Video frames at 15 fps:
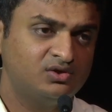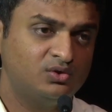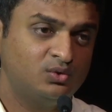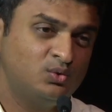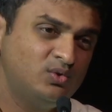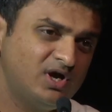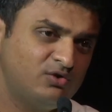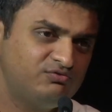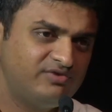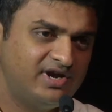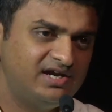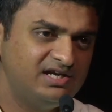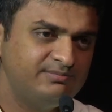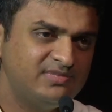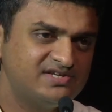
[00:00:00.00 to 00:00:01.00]
who have
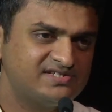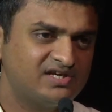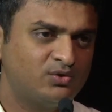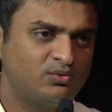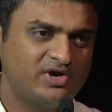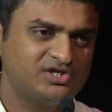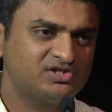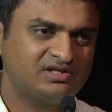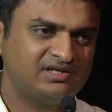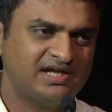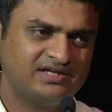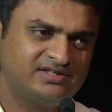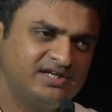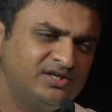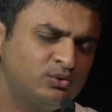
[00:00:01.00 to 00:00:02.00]
fairly basic question,
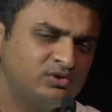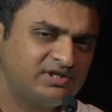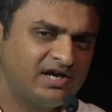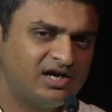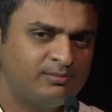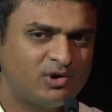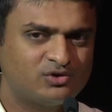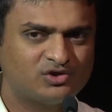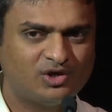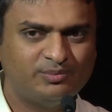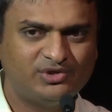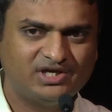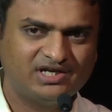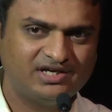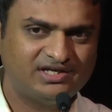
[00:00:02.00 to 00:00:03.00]
like they don't care about
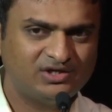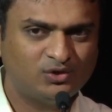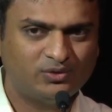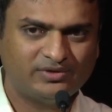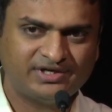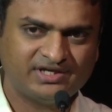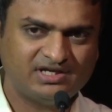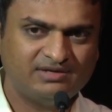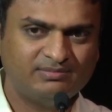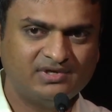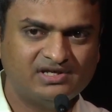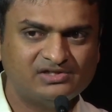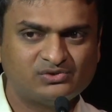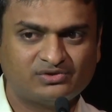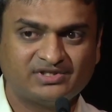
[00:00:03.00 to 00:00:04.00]
communicating over
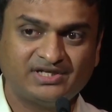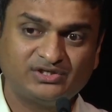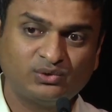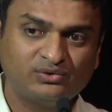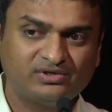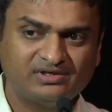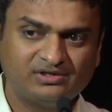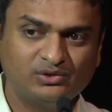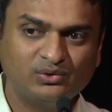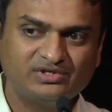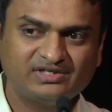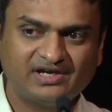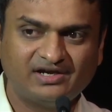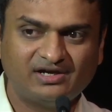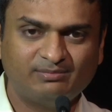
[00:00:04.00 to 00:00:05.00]
emails, or they
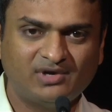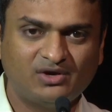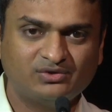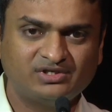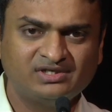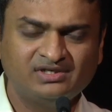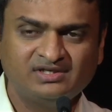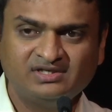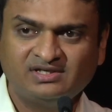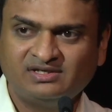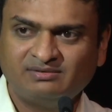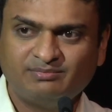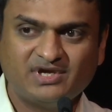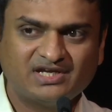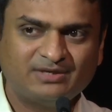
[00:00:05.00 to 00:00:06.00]
don't care about
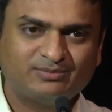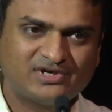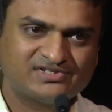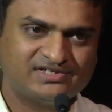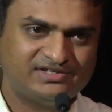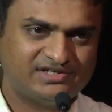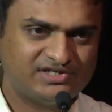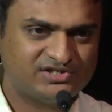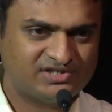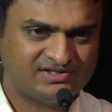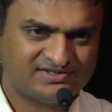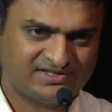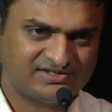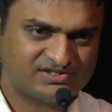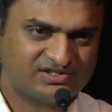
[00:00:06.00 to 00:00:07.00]
making
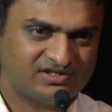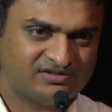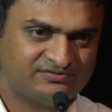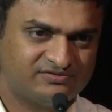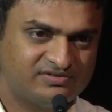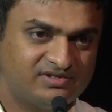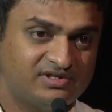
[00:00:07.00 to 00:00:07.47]
presentations and stuff.